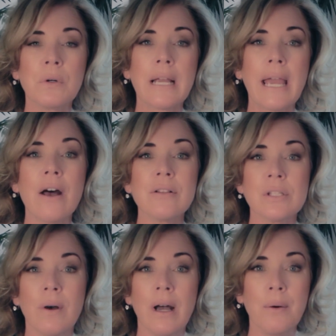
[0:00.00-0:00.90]
work out,
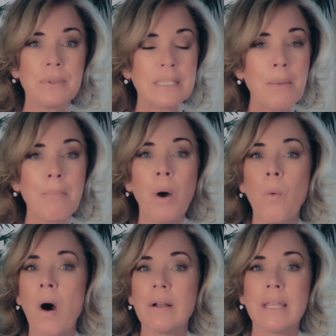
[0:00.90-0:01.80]
so I would get my
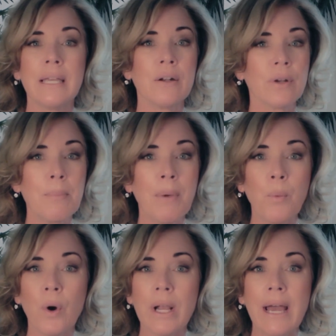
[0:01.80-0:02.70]
walk in or get my
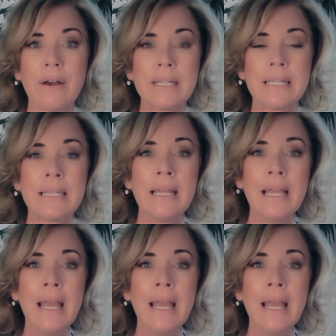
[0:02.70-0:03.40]
workout in.